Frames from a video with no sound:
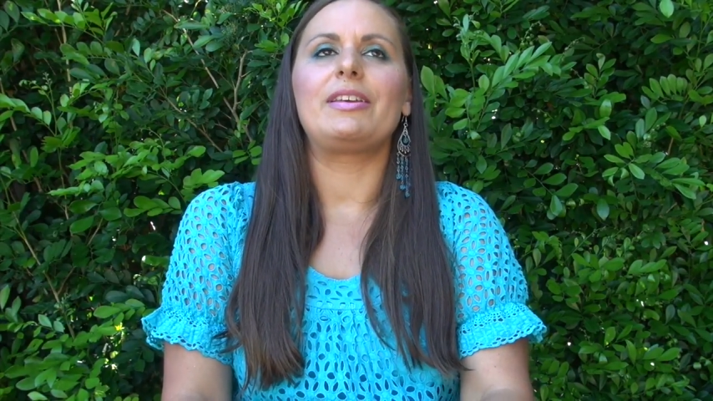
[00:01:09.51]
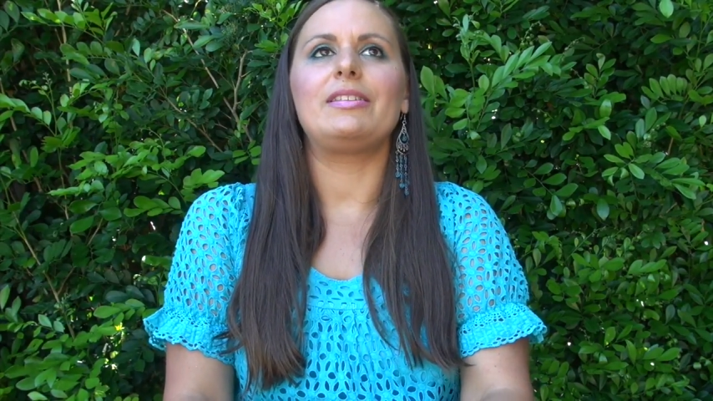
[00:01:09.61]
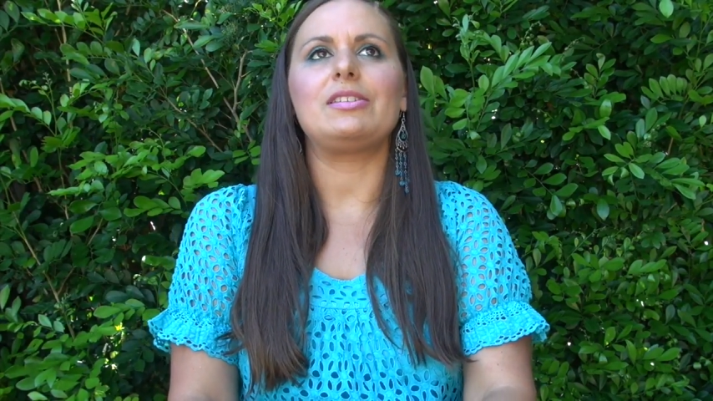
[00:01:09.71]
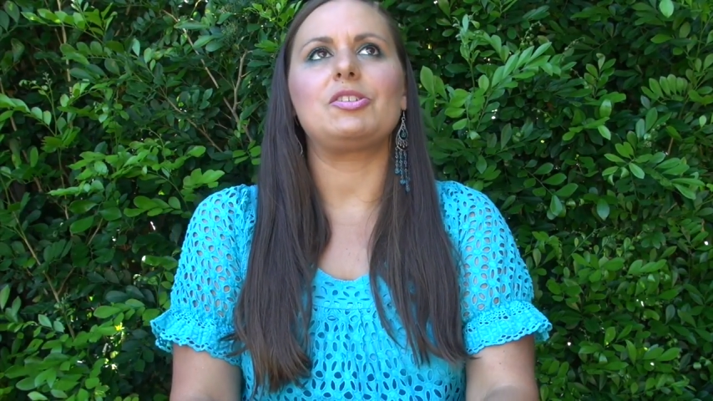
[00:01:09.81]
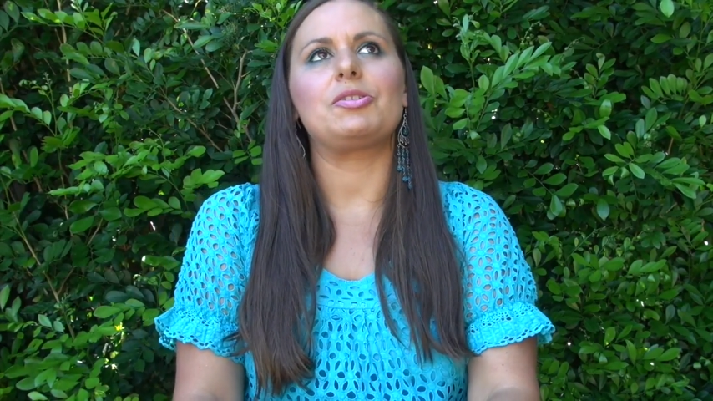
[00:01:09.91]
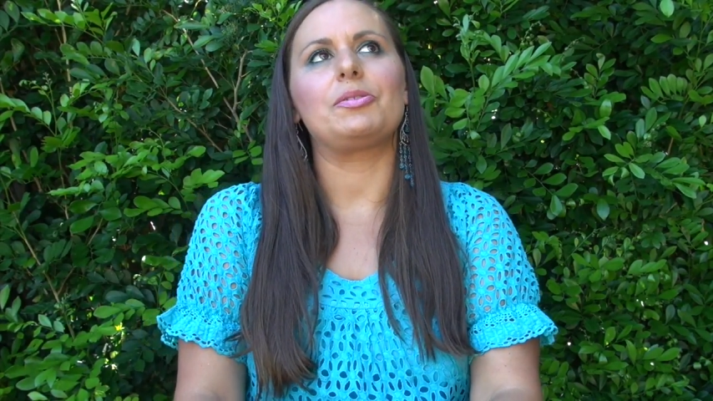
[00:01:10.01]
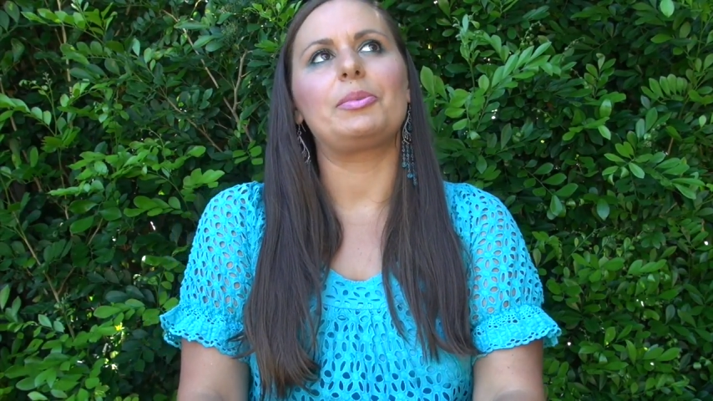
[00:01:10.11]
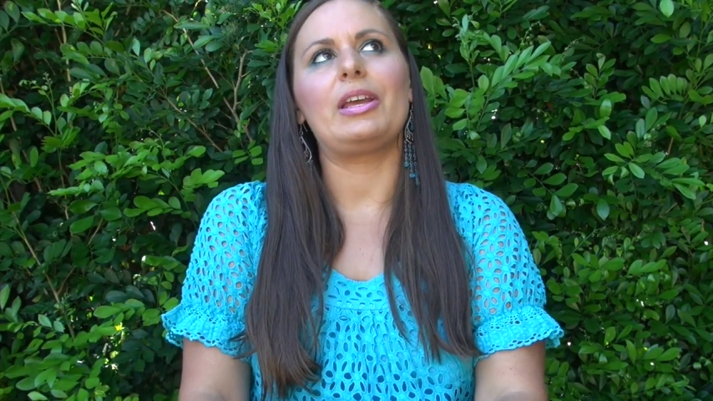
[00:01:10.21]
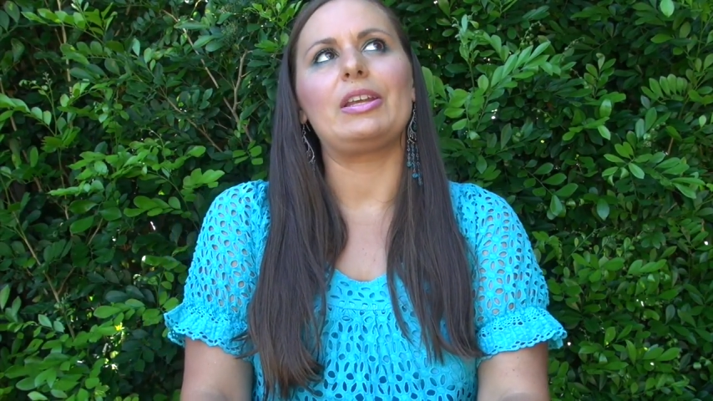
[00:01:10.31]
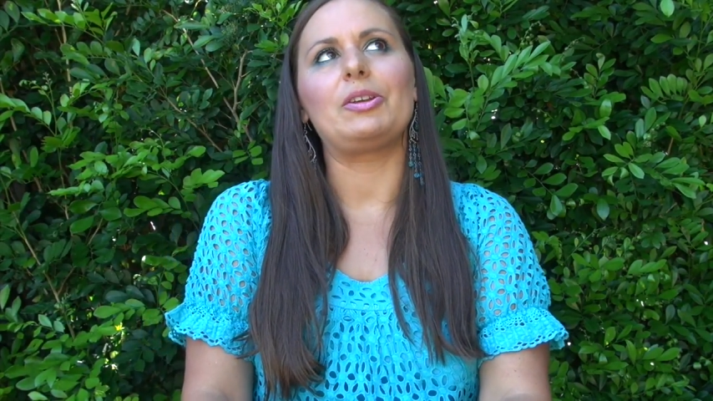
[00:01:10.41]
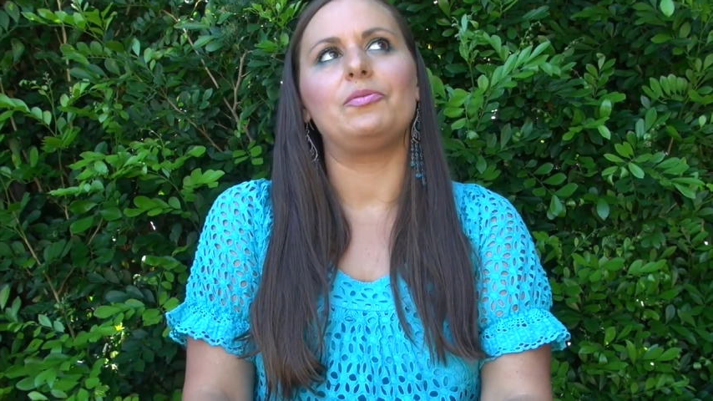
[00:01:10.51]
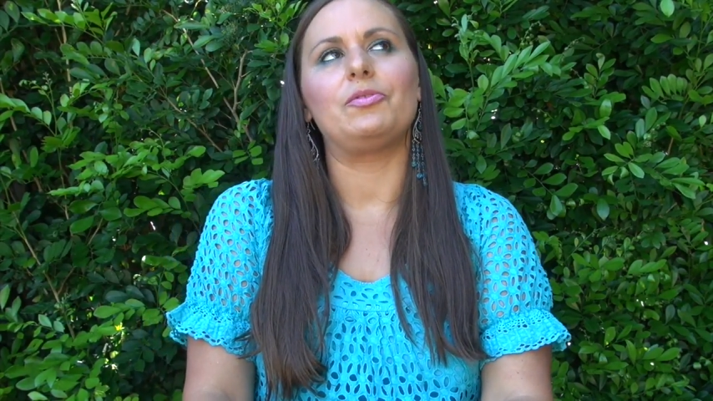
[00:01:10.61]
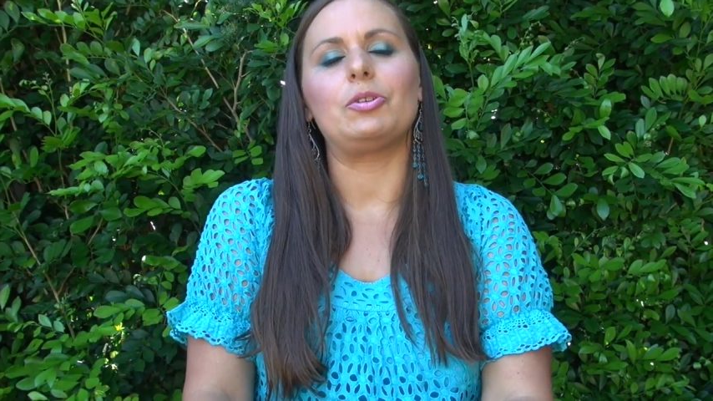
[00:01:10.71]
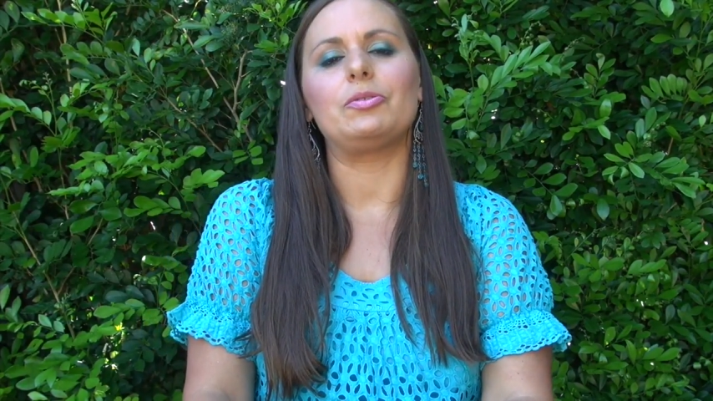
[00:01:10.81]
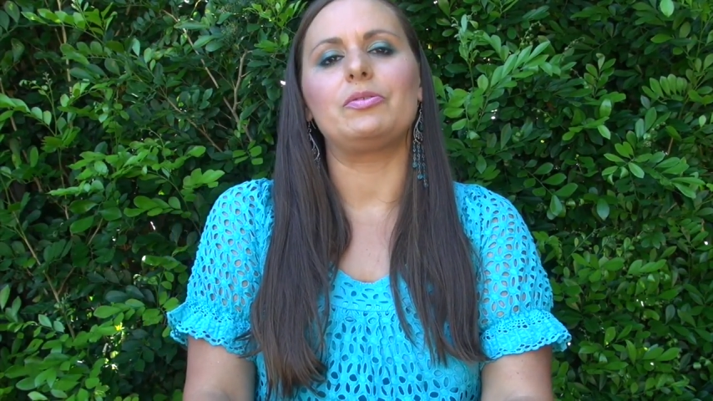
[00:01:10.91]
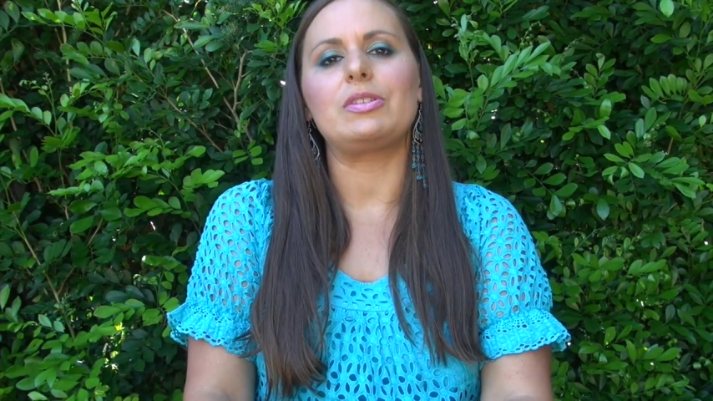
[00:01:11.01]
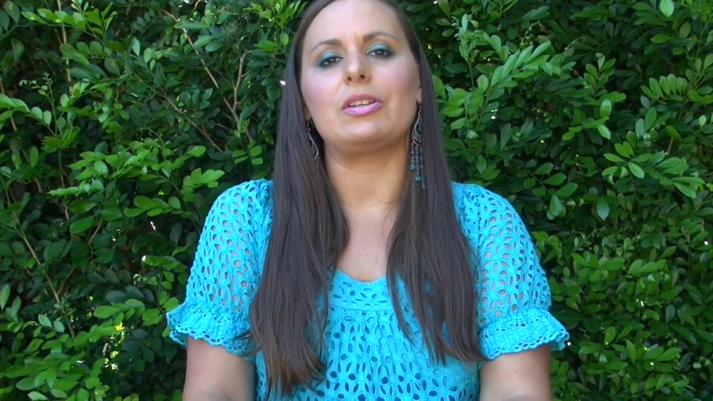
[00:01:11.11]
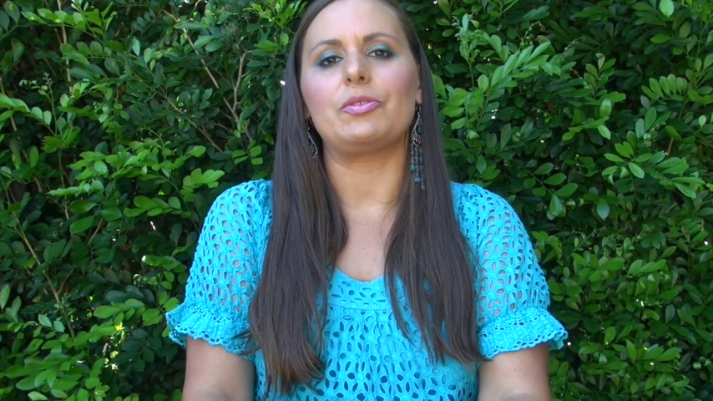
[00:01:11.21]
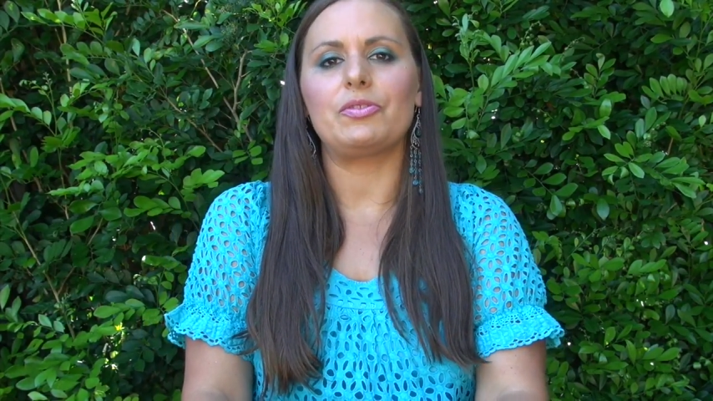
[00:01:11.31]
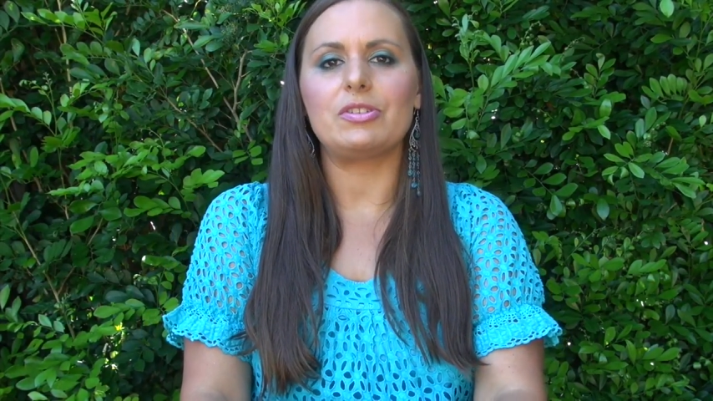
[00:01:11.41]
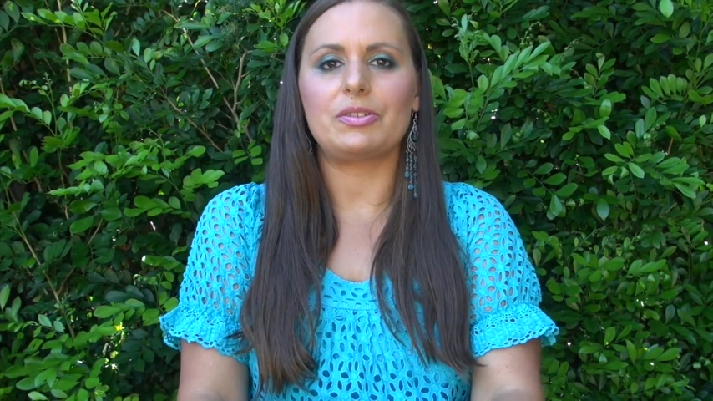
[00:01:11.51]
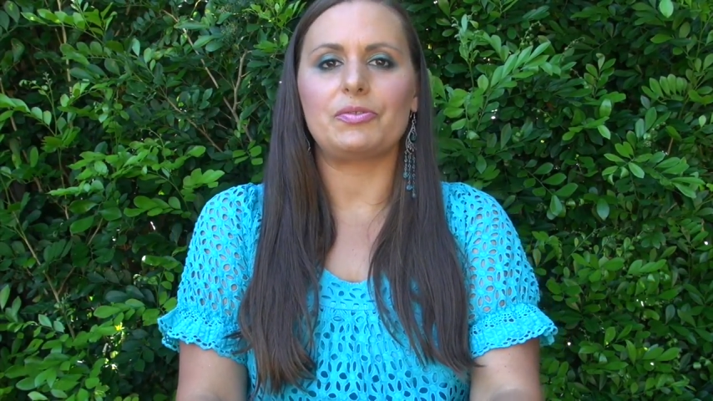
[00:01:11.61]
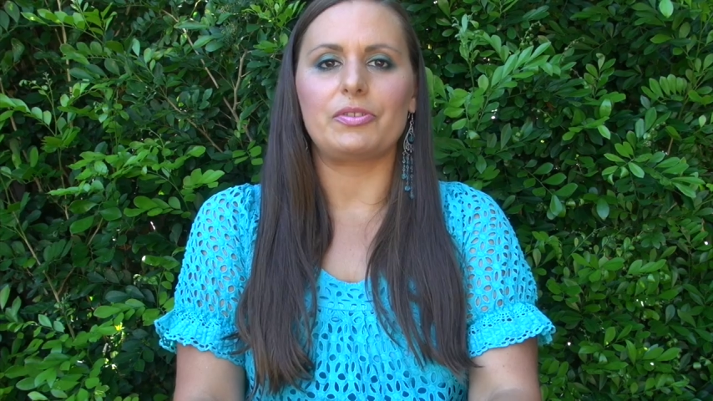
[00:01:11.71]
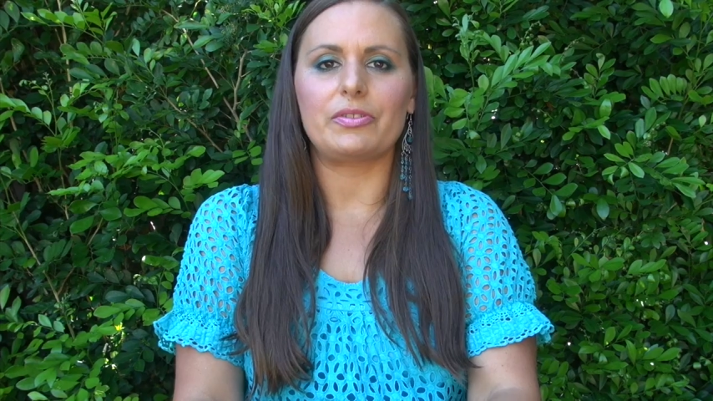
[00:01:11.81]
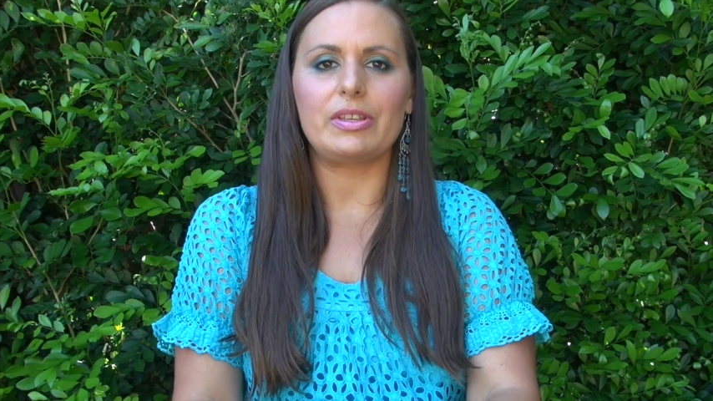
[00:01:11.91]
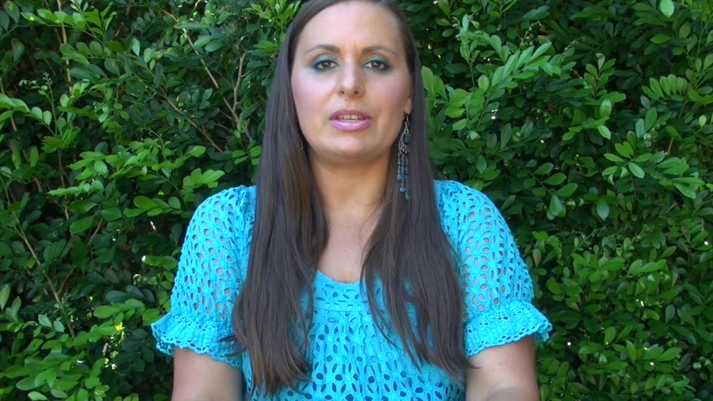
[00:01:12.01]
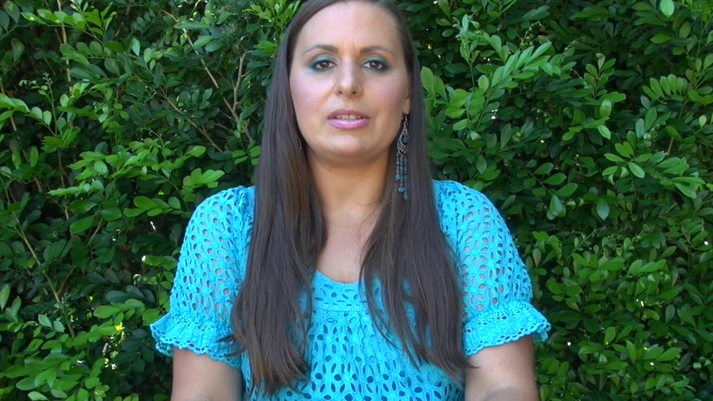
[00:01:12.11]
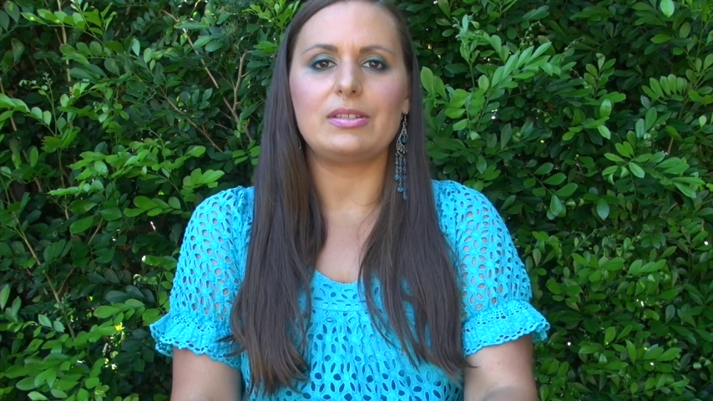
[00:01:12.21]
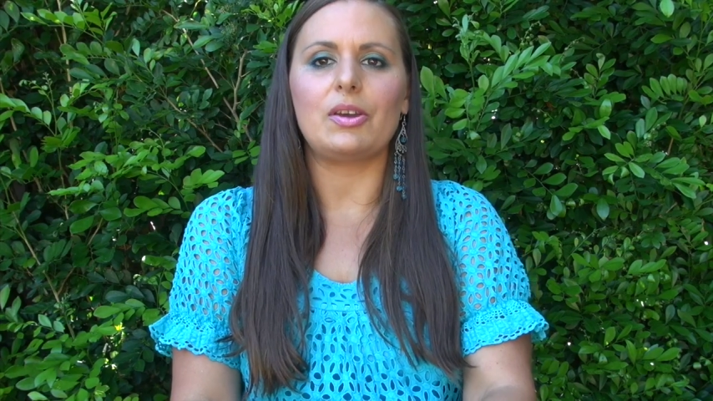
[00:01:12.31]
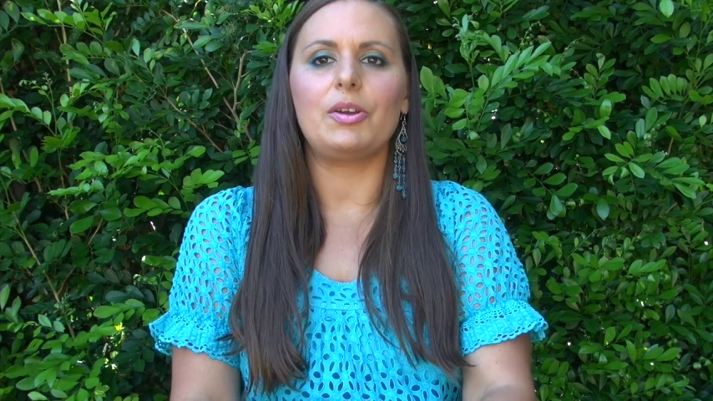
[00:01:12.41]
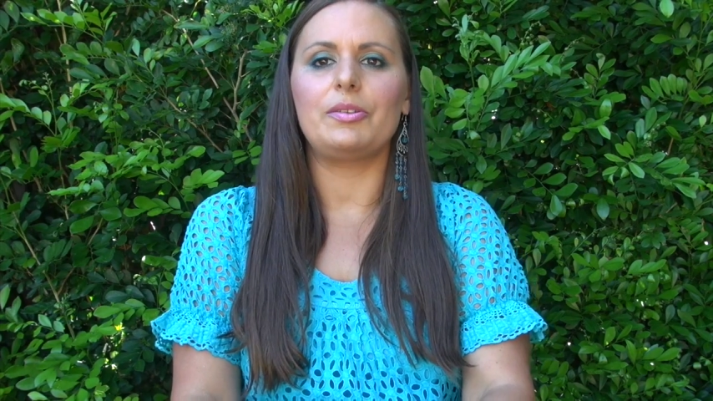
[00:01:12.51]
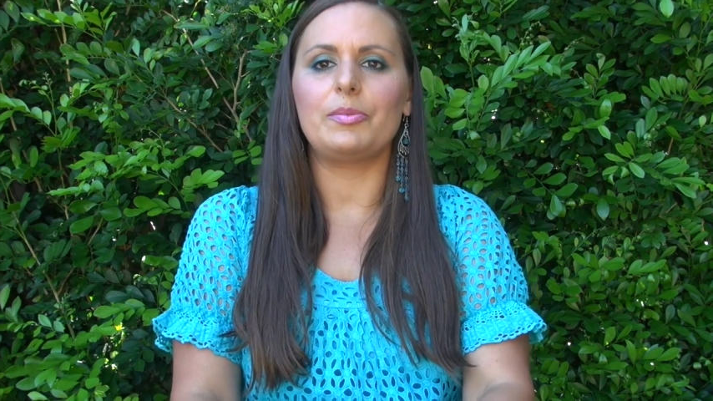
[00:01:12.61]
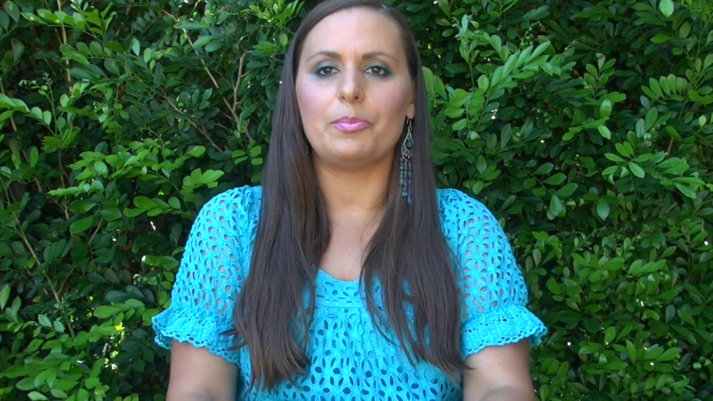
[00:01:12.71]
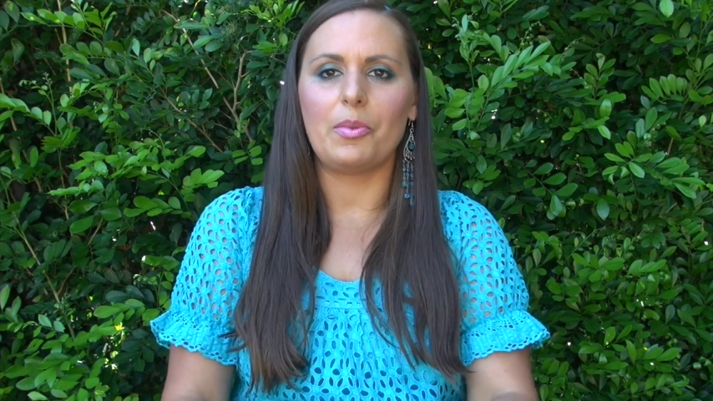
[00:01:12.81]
this year I'm getting involved in a few different things in